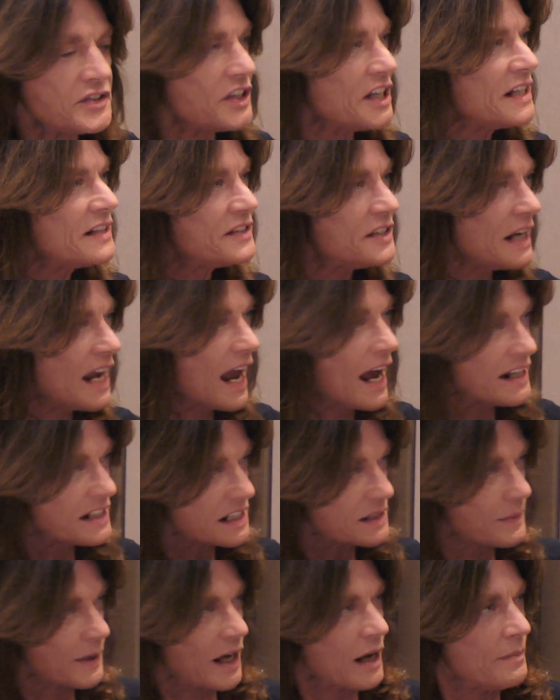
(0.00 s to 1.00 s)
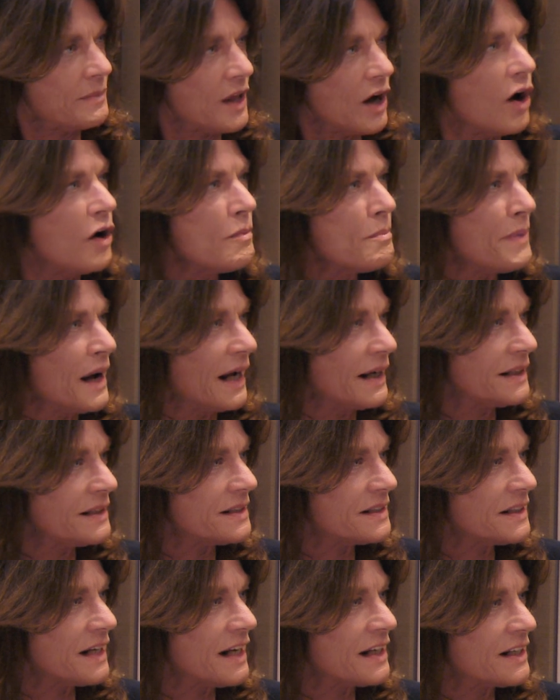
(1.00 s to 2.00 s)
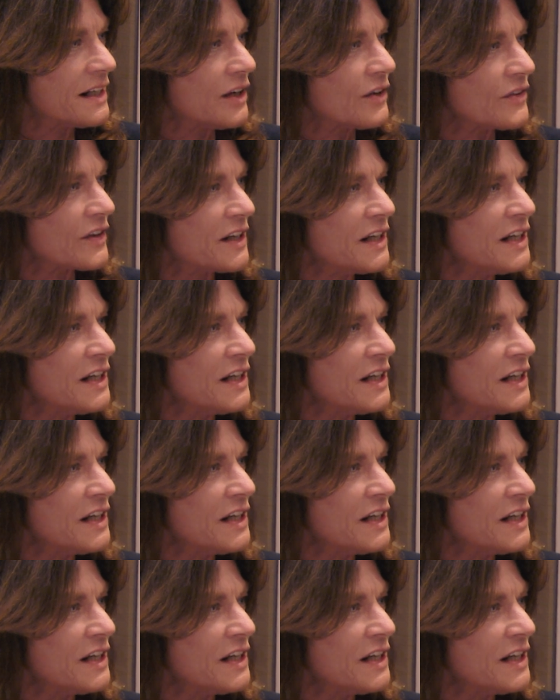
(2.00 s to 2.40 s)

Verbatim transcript: she, she has to become the homebody to take yeah. care of the